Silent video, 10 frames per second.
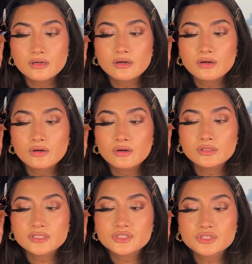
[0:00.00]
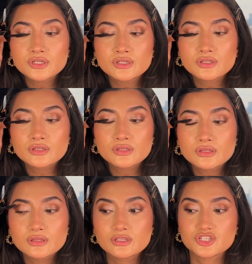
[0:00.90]
Holy shit.
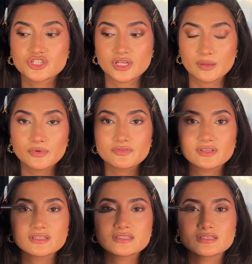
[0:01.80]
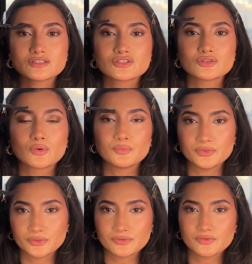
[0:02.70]
The shape of this is so
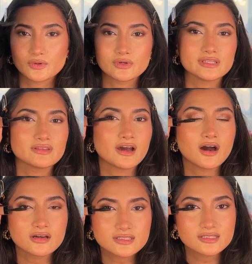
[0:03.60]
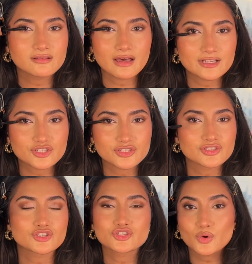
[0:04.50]
beautiful. It hugs the lashes
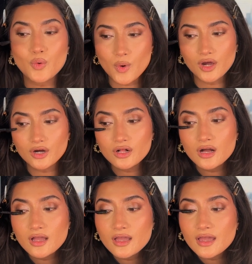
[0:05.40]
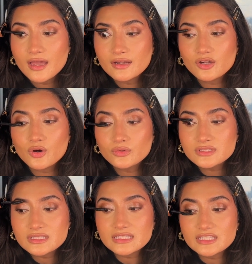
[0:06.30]
so well and
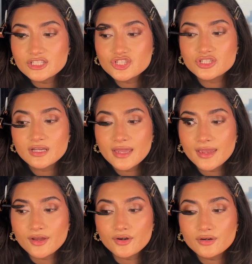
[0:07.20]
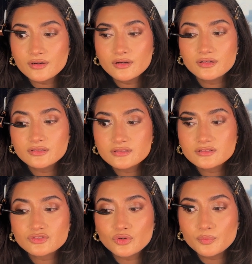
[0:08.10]
coats each hair
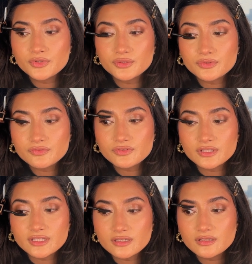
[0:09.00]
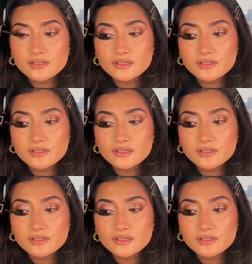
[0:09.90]
so beautifully.